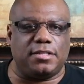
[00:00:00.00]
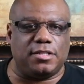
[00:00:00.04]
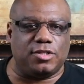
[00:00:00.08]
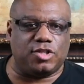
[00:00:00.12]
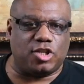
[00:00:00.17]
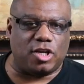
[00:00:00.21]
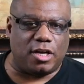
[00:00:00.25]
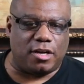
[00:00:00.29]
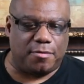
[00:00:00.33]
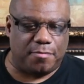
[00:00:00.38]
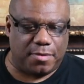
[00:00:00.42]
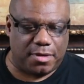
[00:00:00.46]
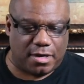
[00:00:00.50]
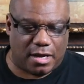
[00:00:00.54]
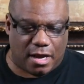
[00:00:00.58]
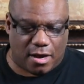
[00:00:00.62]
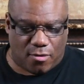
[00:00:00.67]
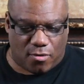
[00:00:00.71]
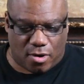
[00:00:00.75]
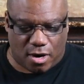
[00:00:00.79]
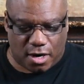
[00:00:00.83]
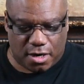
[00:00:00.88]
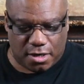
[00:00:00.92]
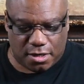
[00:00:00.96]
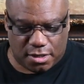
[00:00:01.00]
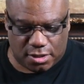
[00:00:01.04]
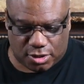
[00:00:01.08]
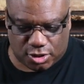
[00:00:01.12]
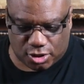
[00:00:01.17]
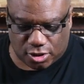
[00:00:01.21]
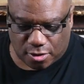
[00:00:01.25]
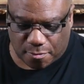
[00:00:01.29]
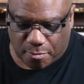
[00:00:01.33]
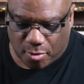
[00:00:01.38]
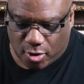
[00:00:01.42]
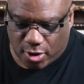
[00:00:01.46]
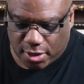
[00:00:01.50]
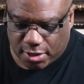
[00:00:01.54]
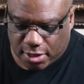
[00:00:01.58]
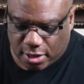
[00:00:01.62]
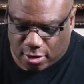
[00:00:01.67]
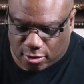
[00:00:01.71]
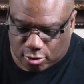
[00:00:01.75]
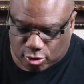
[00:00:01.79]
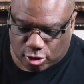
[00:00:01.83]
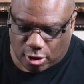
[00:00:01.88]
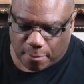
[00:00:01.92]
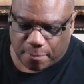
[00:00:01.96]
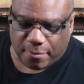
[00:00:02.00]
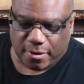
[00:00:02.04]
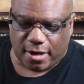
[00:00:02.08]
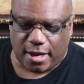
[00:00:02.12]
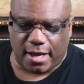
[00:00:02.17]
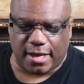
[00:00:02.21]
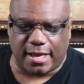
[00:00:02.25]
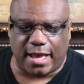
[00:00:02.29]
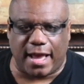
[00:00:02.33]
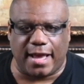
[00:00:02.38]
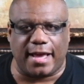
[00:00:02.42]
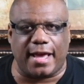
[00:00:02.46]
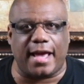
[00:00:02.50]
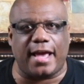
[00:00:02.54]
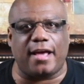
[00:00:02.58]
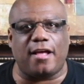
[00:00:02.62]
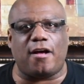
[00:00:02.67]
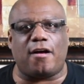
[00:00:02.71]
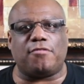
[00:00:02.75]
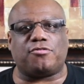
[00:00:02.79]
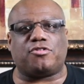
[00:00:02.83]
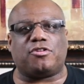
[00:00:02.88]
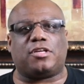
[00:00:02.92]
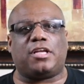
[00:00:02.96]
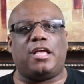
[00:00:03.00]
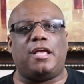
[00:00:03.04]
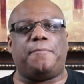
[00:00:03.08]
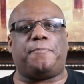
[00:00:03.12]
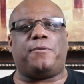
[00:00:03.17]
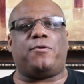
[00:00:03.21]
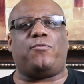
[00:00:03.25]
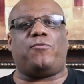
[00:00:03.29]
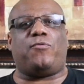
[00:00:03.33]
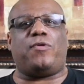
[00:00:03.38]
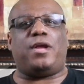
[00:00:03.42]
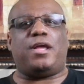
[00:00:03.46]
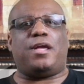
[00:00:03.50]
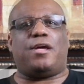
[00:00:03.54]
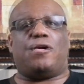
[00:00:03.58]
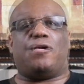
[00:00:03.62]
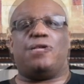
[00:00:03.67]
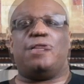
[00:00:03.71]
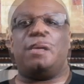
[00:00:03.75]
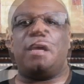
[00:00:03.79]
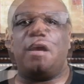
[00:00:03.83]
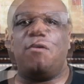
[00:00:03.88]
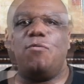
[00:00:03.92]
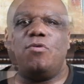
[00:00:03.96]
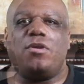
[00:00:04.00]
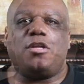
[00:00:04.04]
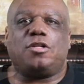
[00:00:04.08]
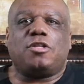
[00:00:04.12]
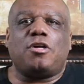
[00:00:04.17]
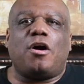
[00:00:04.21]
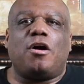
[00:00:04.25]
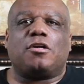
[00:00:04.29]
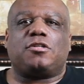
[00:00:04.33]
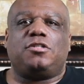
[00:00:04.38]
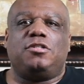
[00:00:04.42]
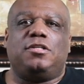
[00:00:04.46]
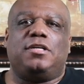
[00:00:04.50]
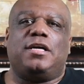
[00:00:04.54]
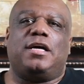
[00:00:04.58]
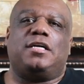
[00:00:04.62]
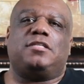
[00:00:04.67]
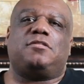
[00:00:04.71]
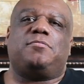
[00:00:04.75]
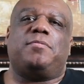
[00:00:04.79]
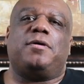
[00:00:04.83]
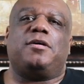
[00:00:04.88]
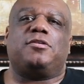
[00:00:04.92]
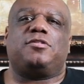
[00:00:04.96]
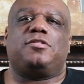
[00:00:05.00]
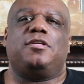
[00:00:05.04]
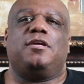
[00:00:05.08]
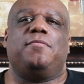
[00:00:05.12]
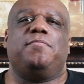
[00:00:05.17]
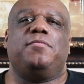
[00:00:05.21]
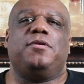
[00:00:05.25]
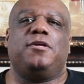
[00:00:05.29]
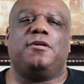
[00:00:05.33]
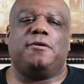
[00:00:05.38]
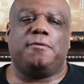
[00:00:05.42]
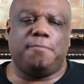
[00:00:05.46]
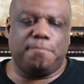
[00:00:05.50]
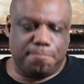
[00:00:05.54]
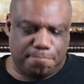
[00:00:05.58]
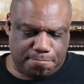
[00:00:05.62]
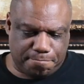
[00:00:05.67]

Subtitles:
gentlemen, how are you? This is your boy Daryll Triplett, a.k.a. Officer Keep It Real. I want to talk to you guys about something here.